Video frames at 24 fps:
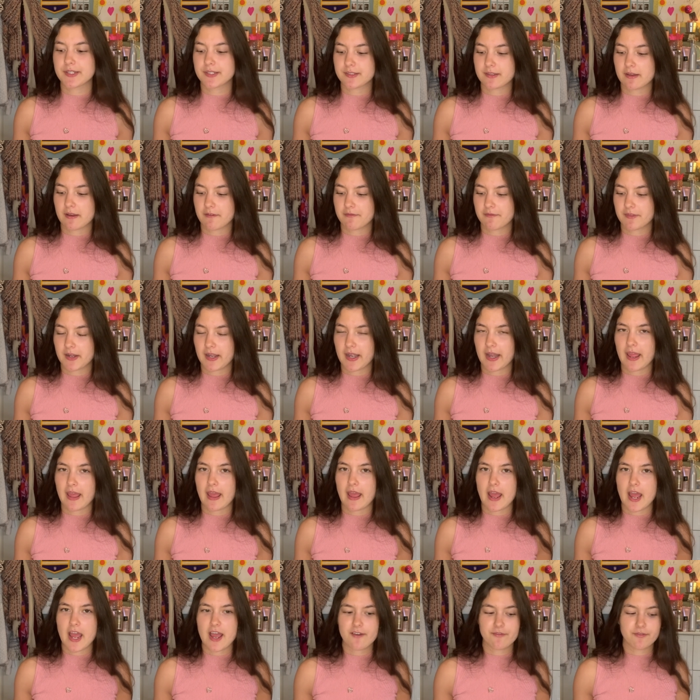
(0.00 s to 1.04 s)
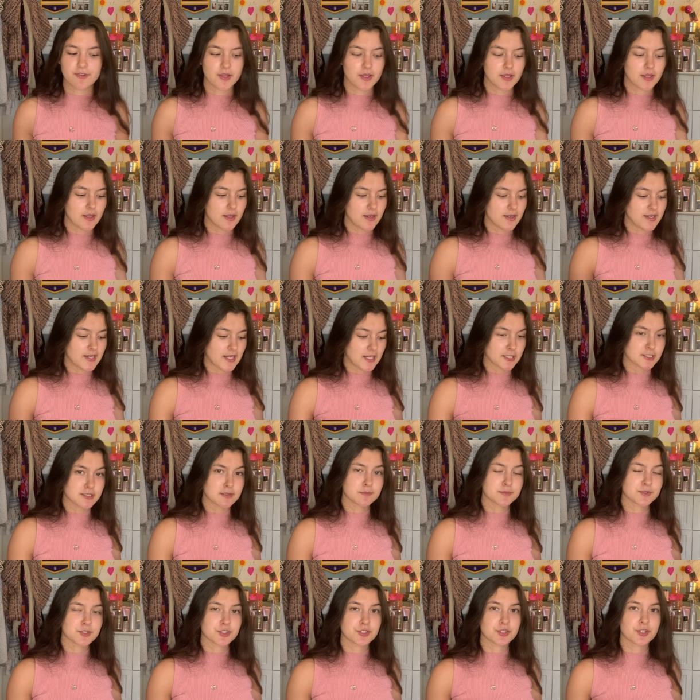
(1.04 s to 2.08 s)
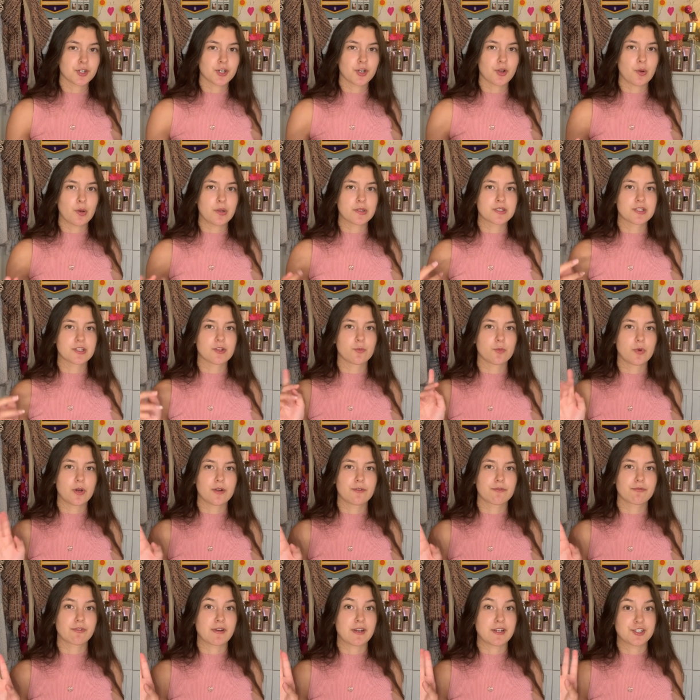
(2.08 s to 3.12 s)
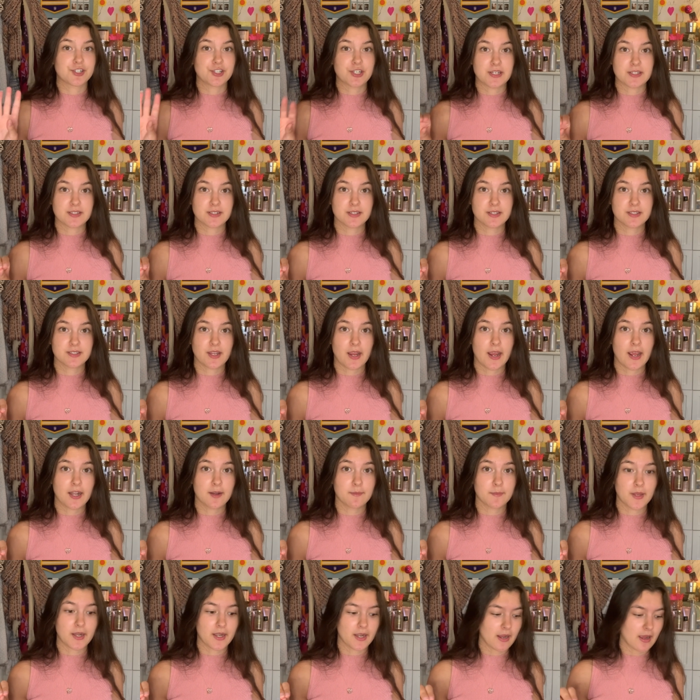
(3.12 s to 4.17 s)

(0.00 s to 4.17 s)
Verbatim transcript: stuff that I have. Next, I'm just gonna go on to the one Francesca's item that I